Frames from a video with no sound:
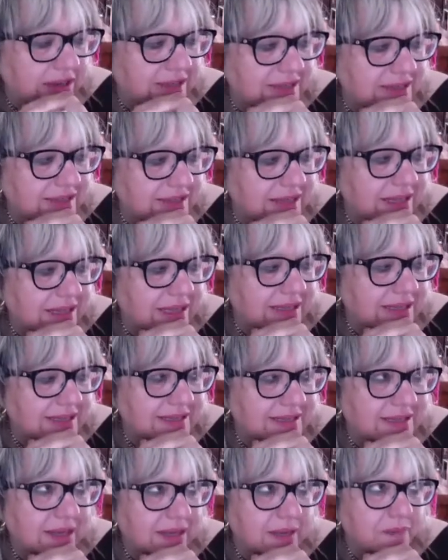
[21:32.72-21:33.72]

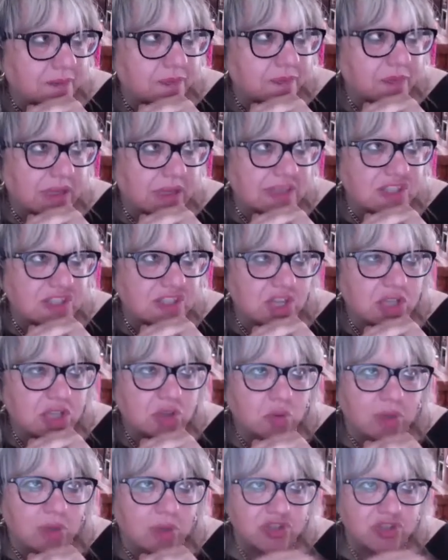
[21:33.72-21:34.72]
It's not a
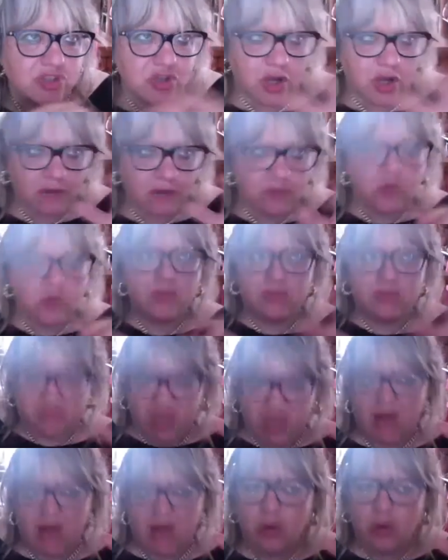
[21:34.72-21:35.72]
question of
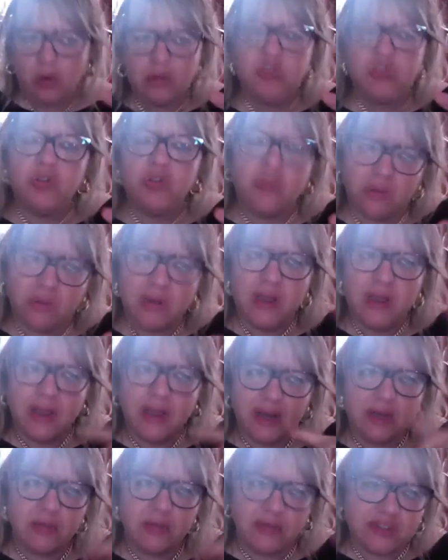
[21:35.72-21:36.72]
also
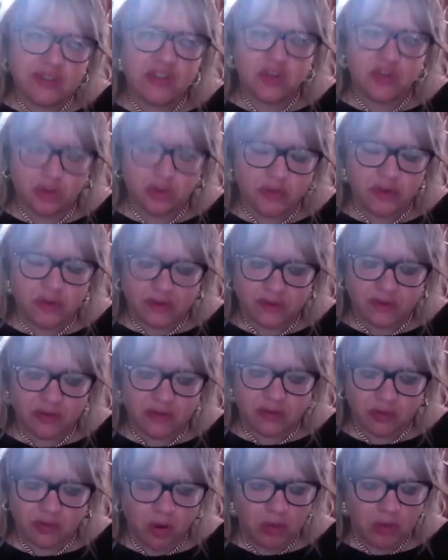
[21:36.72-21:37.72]
rediscovering the
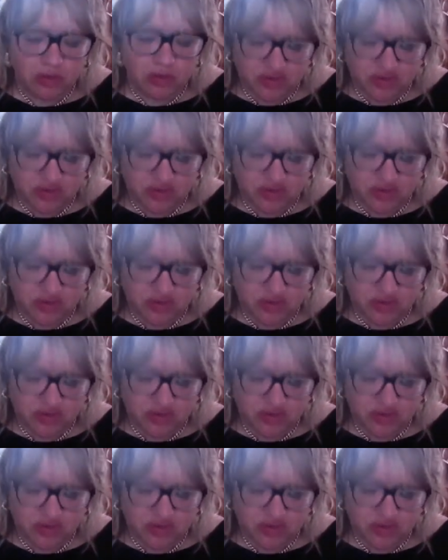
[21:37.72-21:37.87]
roles,